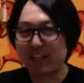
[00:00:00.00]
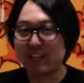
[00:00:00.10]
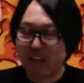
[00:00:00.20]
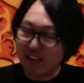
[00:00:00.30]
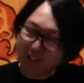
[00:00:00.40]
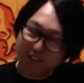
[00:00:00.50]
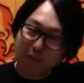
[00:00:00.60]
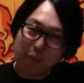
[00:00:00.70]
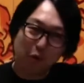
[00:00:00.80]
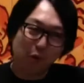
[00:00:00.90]
asked
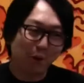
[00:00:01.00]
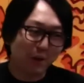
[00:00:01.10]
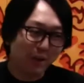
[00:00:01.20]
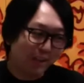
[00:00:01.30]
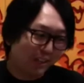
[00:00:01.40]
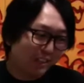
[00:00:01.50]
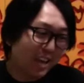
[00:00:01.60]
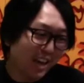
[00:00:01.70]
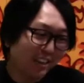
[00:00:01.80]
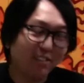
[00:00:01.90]
them to
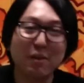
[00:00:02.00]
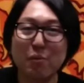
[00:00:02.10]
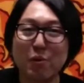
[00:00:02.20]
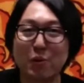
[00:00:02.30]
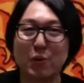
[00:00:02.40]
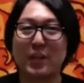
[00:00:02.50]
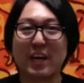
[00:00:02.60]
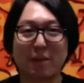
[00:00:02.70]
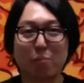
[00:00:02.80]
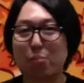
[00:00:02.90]
do
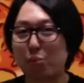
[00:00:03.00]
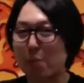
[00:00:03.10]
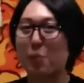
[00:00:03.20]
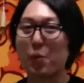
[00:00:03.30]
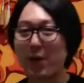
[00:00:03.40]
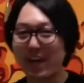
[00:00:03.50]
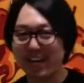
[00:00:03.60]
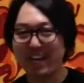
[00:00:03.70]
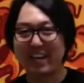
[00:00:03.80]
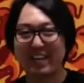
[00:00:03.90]
that proper
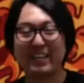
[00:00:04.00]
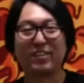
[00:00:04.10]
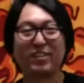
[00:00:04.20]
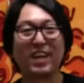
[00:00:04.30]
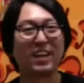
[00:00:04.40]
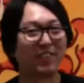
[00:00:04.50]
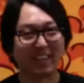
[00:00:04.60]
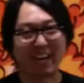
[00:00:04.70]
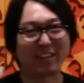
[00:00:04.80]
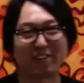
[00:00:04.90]
way instead of
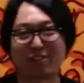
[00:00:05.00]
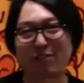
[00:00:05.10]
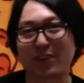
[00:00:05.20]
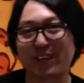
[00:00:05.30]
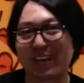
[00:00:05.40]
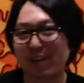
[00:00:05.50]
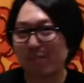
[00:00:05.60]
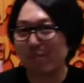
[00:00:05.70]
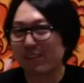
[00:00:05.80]
like screwing up.